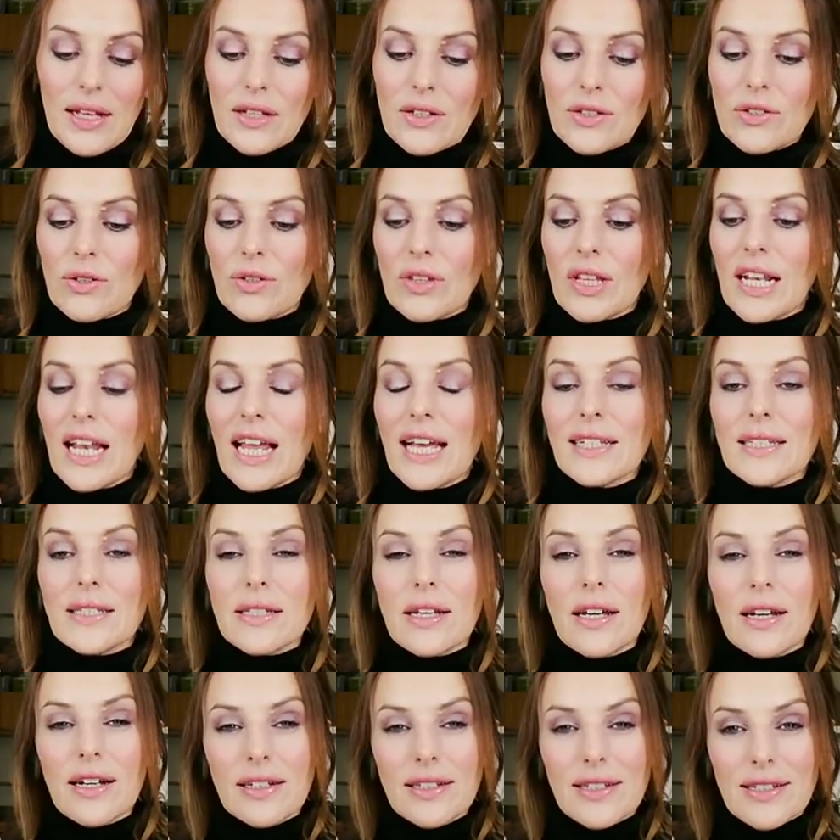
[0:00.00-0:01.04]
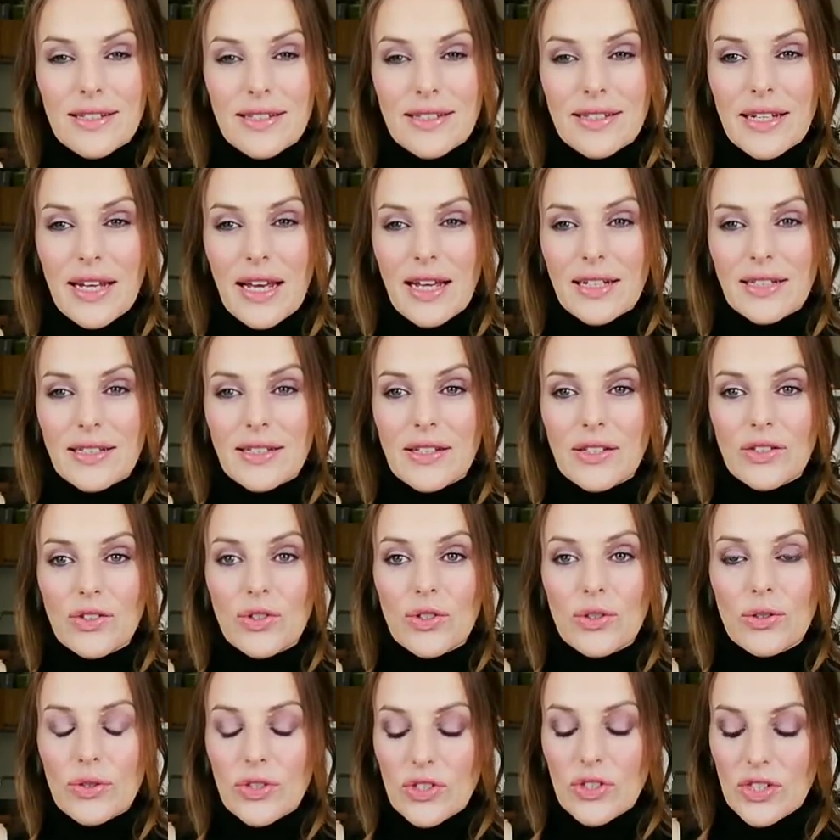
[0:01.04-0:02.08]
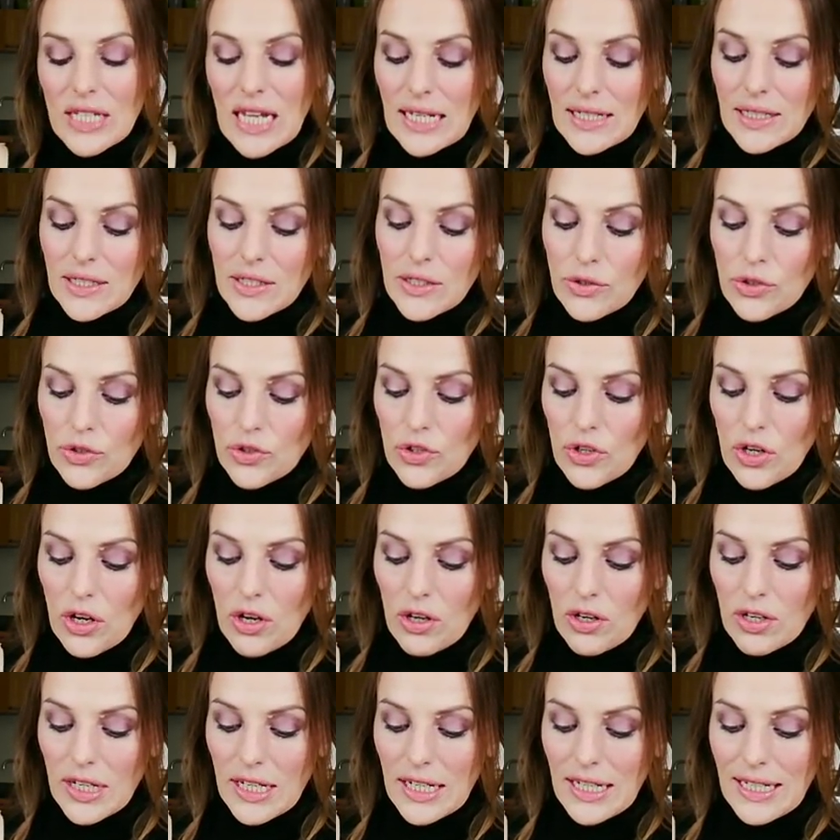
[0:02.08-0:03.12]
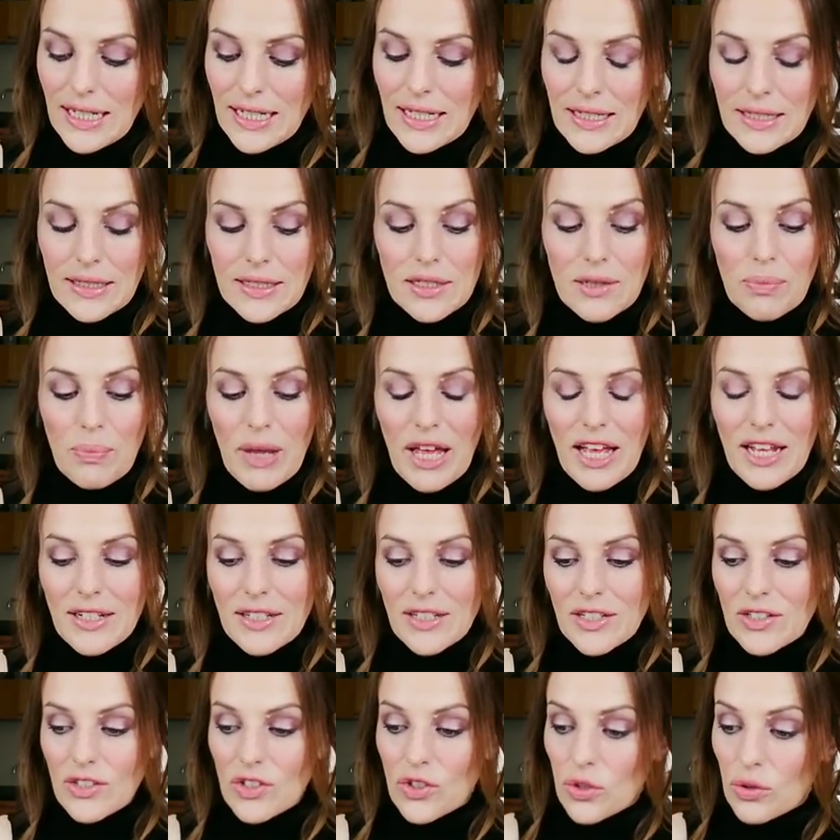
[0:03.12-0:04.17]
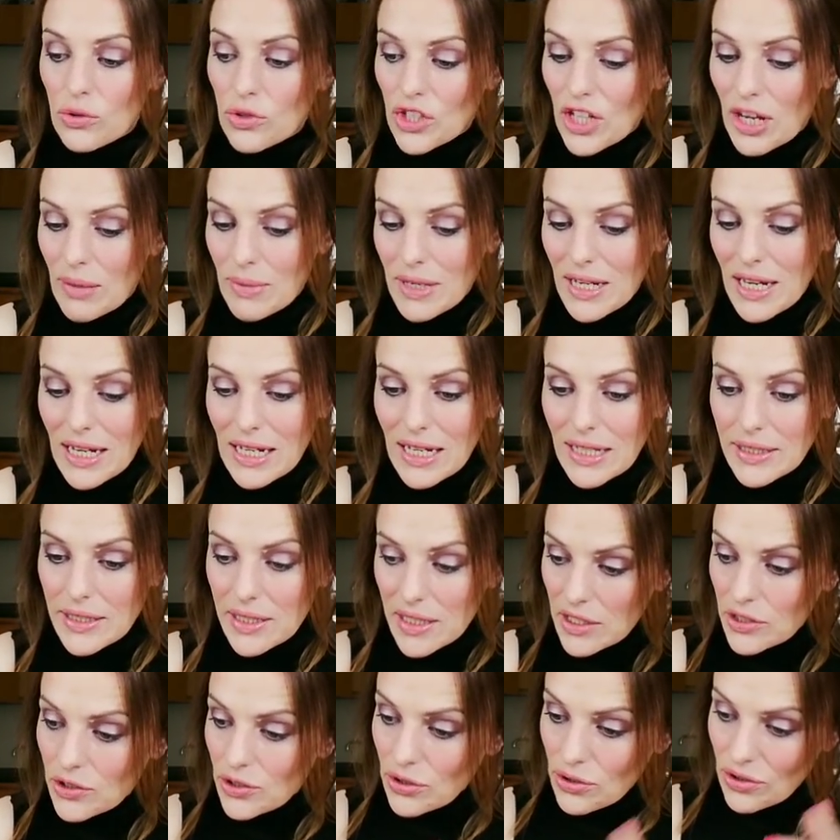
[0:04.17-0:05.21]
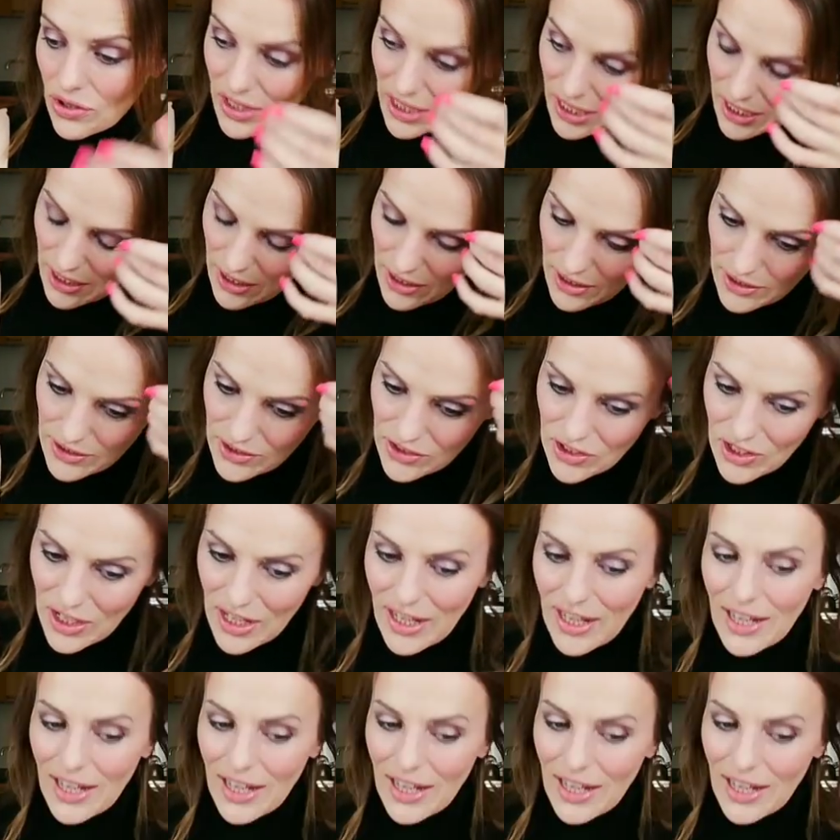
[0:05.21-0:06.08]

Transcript: So the last card is nice. It's you standing strong and independent. So Gemini, let's get to the cards.